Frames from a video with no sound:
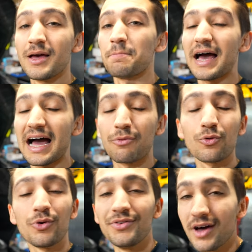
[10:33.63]
Power
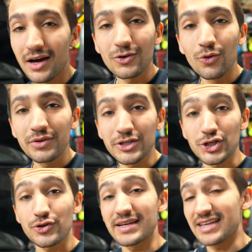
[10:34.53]
will not only
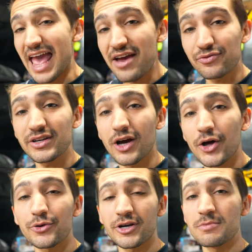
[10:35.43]
stress every
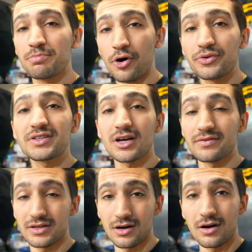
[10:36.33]
other component of
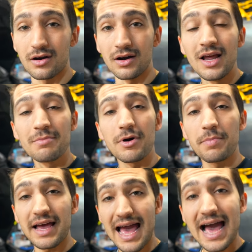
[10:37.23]
the car, but
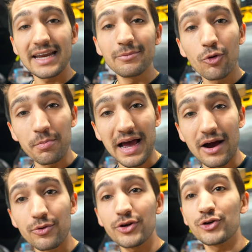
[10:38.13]
by adding more
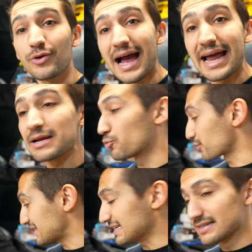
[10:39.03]
power, you're adding more
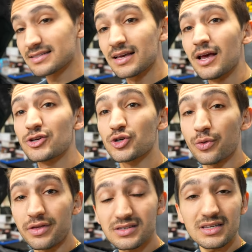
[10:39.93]
heat. So
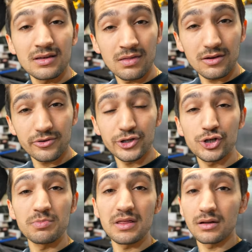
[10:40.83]
this, in theory,
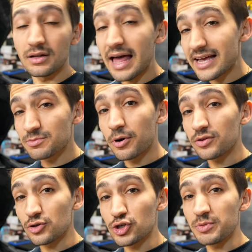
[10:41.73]
should be the last
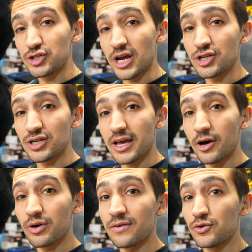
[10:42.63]
part that you should be changing
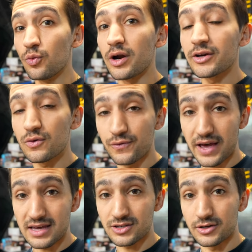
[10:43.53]
out if you want to go
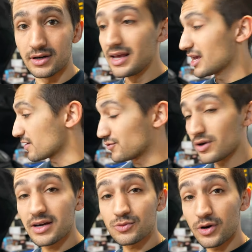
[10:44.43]
faster. If you
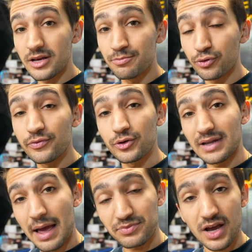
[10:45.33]
guys want to improve your
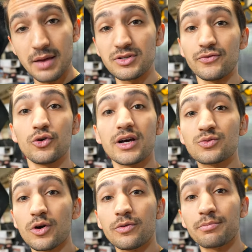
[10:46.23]
lap times, if you guys
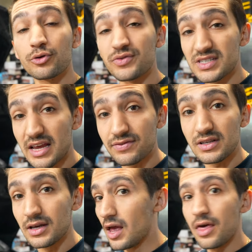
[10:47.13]
want to improve
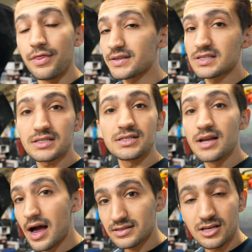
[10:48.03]
safety, this is
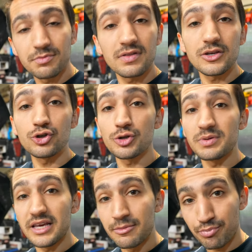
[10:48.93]
not something that you should
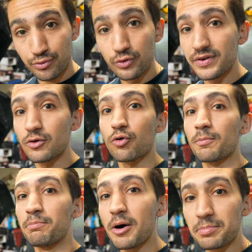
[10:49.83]
be improving or
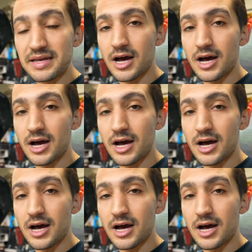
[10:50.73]
bumping